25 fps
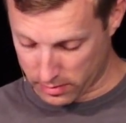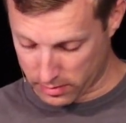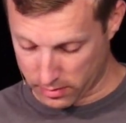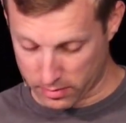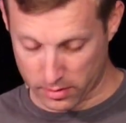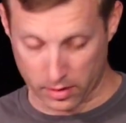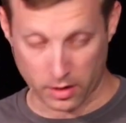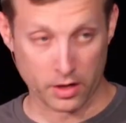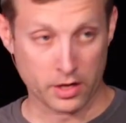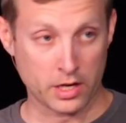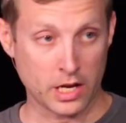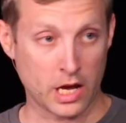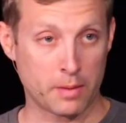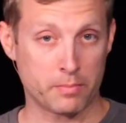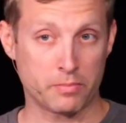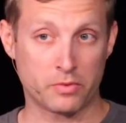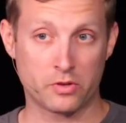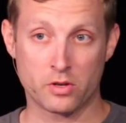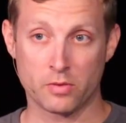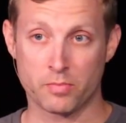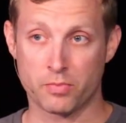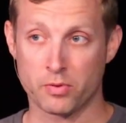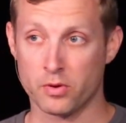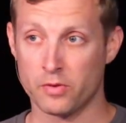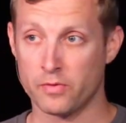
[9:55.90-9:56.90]
They're attempts
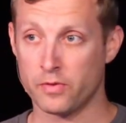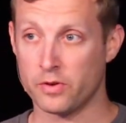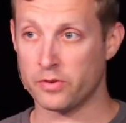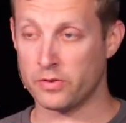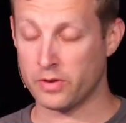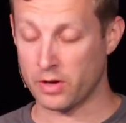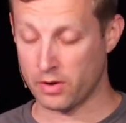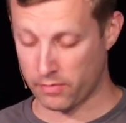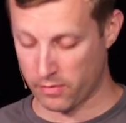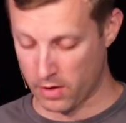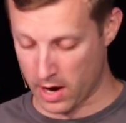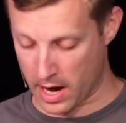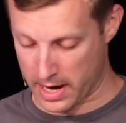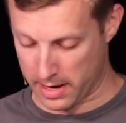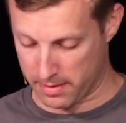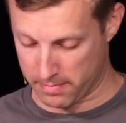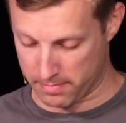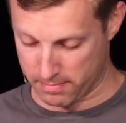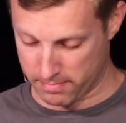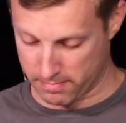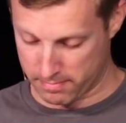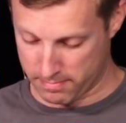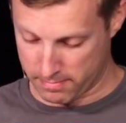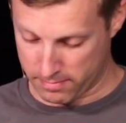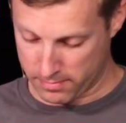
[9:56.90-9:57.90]
to prove yourself right.
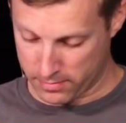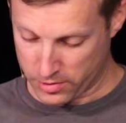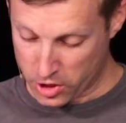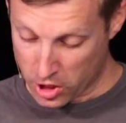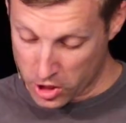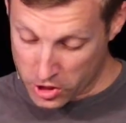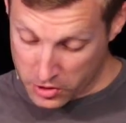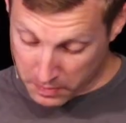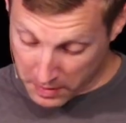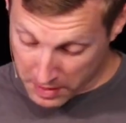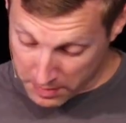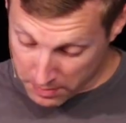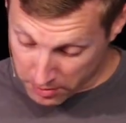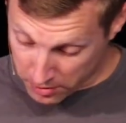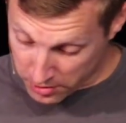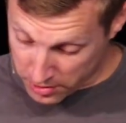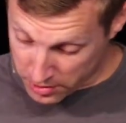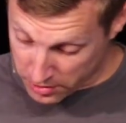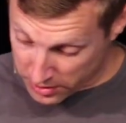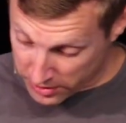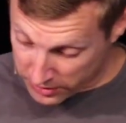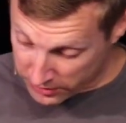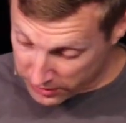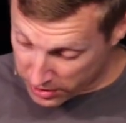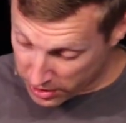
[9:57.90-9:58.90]
Church people
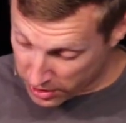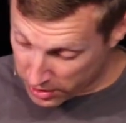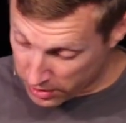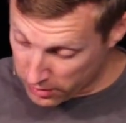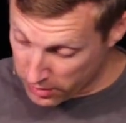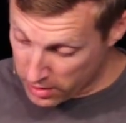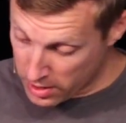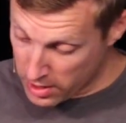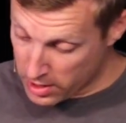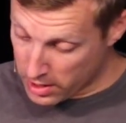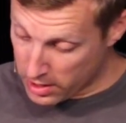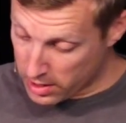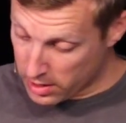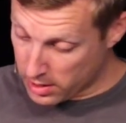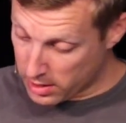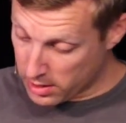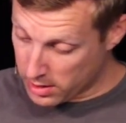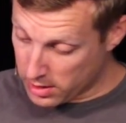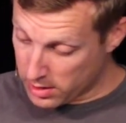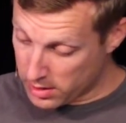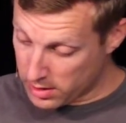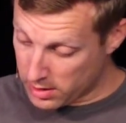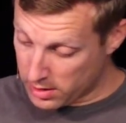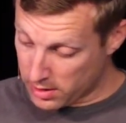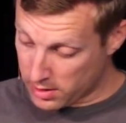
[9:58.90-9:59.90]
do this too.
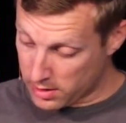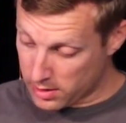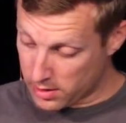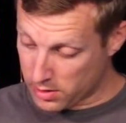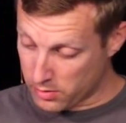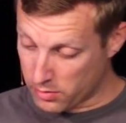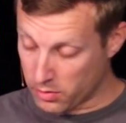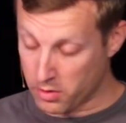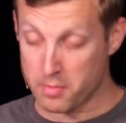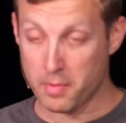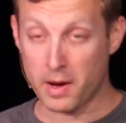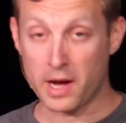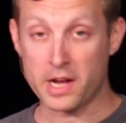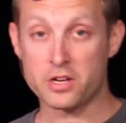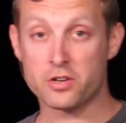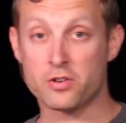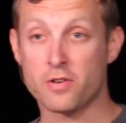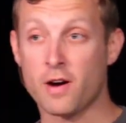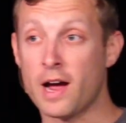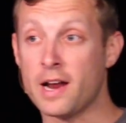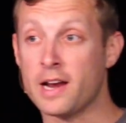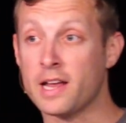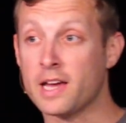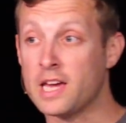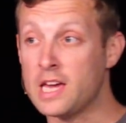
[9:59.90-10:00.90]
We might
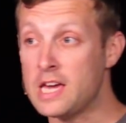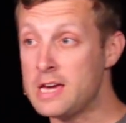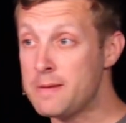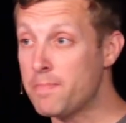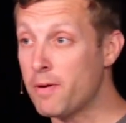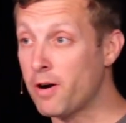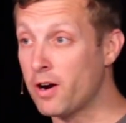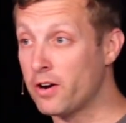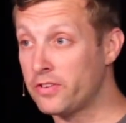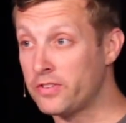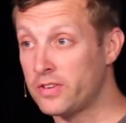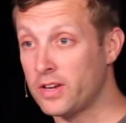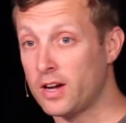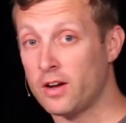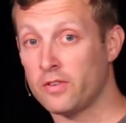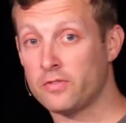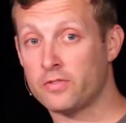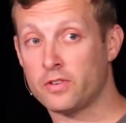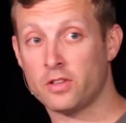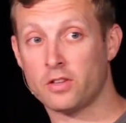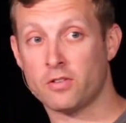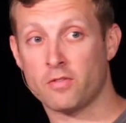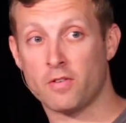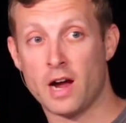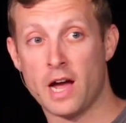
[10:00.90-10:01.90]
try to keep
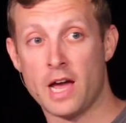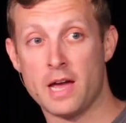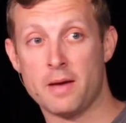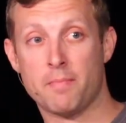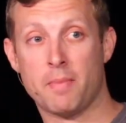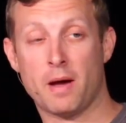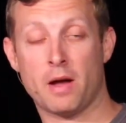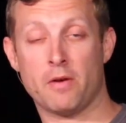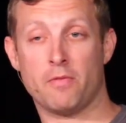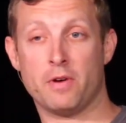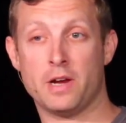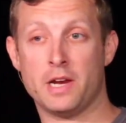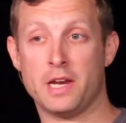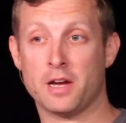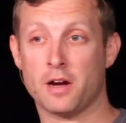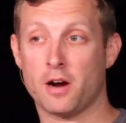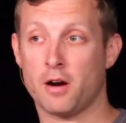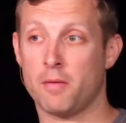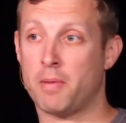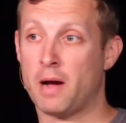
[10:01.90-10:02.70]
ourselves in the right by reading our